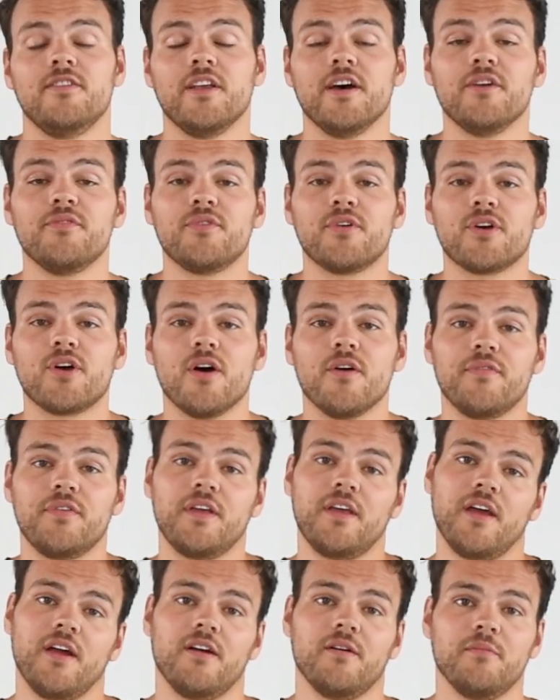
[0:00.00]
Now for the coffee
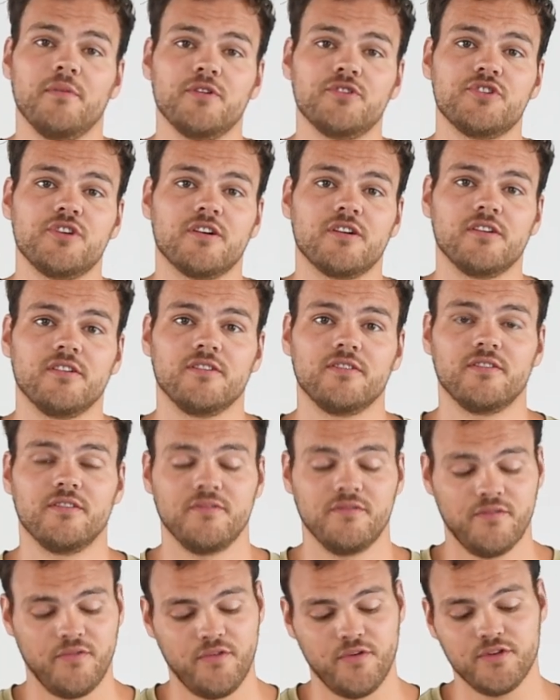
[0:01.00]
caramel chocolate.
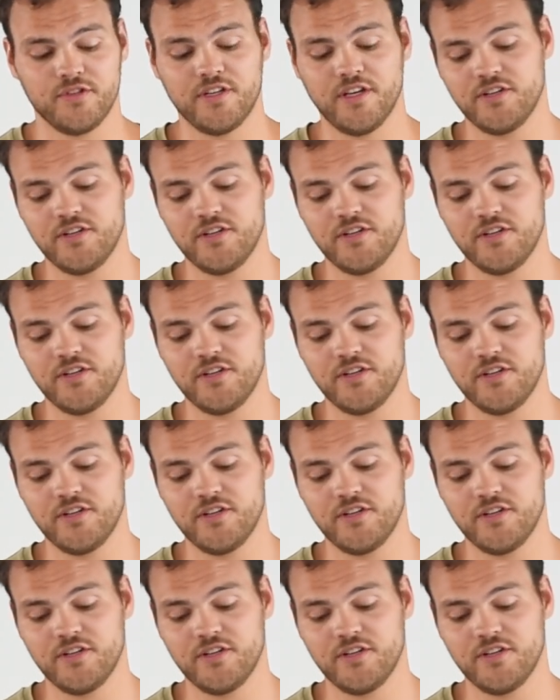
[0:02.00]
First